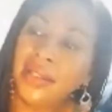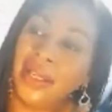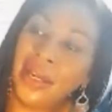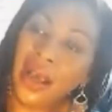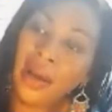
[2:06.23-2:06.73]

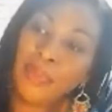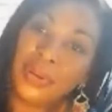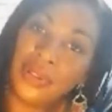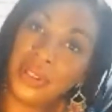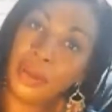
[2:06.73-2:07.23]
And then
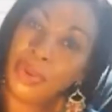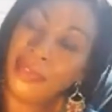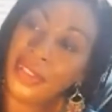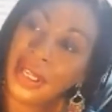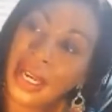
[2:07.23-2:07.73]
up,
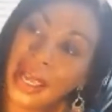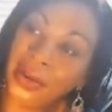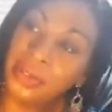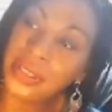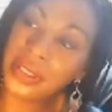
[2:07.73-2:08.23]
above the
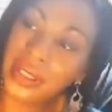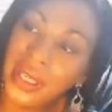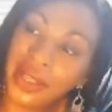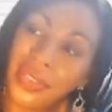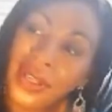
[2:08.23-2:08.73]
clouds,
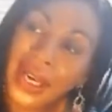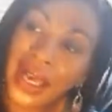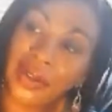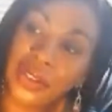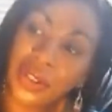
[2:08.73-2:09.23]
in
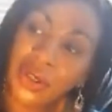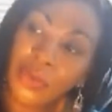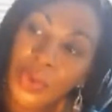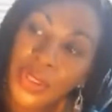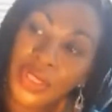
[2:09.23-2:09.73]
the clouds,
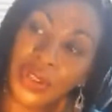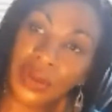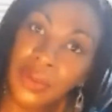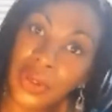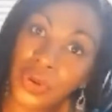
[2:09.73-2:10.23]
with
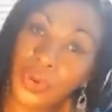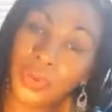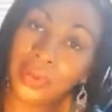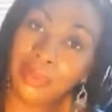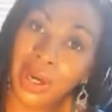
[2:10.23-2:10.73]
the
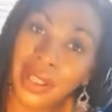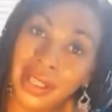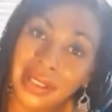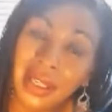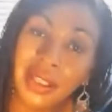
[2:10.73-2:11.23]
unicorn
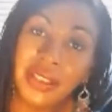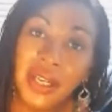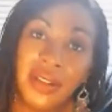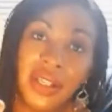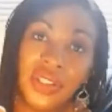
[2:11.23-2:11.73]
by their
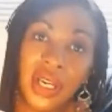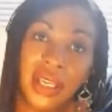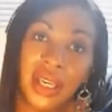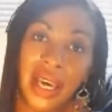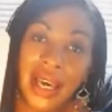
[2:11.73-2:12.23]
sides,
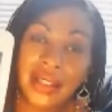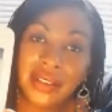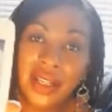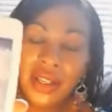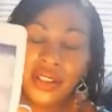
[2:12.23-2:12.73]
they're shaking
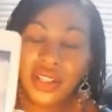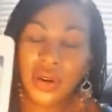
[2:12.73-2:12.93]
hands.